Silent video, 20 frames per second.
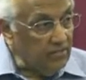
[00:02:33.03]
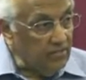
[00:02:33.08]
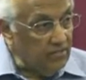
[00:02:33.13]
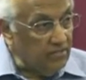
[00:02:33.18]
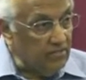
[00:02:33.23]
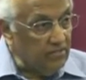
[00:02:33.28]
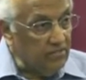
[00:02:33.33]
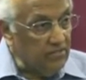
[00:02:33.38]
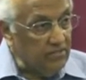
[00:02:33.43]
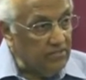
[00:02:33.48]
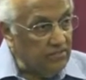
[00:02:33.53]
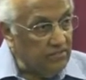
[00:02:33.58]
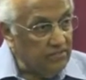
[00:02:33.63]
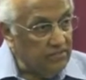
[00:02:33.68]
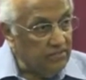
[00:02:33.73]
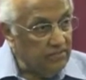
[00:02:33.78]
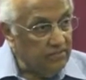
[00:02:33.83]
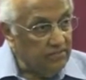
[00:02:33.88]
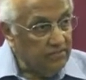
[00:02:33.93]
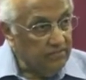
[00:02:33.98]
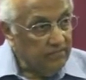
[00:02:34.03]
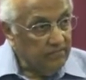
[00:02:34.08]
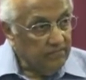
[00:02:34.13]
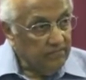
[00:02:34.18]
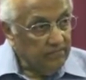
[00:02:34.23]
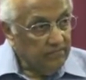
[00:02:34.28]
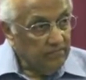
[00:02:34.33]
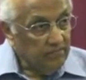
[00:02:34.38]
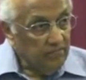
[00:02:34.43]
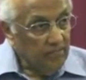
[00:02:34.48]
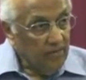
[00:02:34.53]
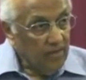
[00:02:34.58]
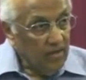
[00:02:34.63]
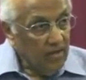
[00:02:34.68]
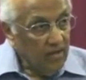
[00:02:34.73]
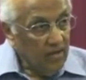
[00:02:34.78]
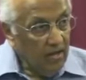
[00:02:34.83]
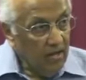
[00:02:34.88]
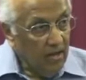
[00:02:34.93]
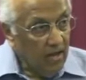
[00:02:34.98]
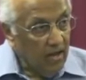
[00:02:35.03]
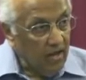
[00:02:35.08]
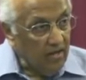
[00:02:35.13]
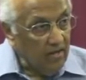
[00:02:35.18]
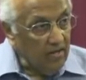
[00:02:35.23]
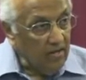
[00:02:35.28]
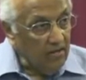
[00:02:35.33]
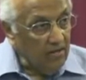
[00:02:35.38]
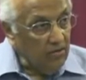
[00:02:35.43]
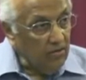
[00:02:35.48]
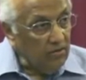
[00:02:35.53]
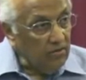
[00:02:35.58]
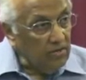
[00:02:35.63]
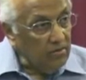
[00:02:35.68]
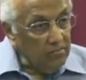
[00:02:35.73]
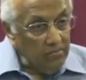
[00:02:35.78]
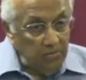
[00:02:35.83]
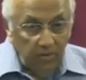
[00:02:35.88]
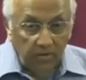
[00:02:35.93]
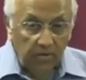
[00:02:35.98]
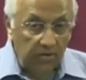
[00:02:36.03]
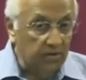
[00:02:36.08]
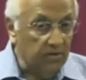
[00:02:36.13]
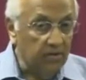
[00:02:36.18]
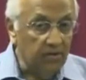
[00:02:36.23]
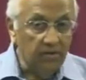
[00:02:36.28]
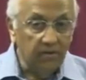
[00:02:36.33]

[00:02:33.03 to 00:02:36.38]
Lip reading: years had the only book